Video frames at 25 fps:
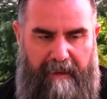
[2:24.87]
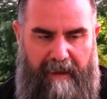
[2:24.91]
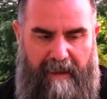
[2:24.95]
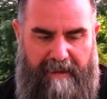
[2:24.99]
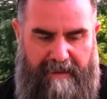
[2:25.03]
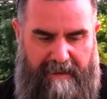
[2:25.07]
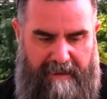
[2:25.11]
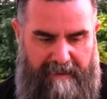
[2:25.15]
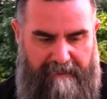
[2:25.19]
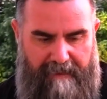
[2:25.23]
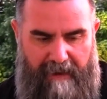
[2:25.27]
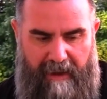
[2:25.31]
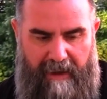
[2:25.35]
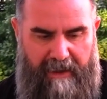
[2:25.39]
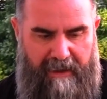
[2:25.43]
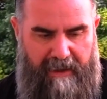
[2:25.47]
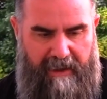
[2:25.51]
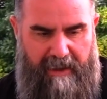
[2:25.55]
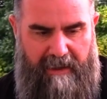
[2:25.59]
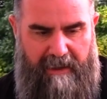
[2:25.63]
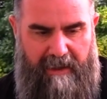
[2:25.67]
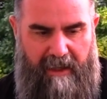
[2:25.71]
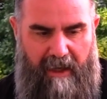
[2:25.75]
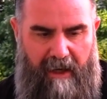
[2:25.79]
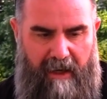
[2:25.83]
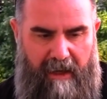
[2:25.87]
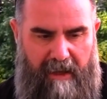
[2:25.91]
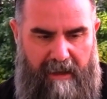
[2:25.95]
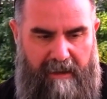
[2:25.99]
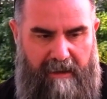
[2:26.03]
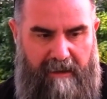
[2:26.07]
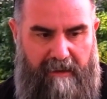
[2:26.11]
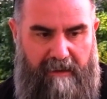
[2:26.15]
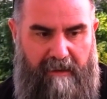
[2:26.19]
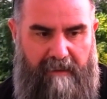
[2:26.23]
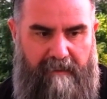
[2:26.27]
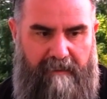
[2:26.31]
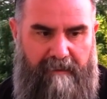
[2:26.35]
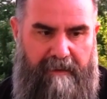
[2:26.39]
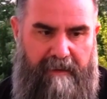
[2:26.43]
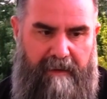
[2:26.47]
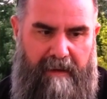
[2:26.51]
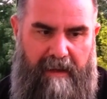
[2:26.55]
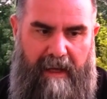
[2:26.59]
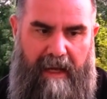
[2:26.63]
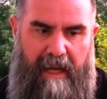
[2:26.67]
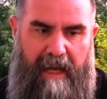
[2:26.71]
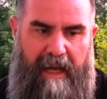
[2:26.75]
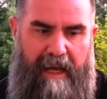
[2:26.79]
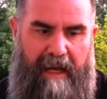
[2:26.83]
It's a very good goggle
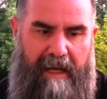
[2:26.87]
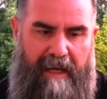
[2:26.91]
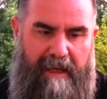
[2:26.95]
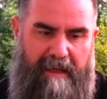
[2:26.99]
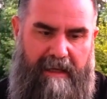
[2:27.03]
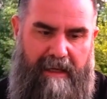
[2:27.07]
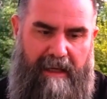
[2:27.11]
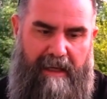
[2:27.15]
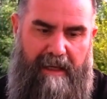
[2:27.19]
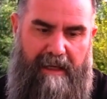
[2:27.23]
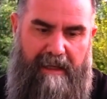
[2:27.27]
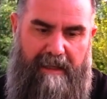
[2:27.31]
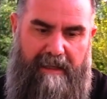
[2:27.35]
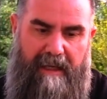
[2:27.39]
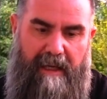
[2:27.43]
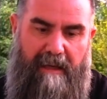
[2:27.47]
and uh,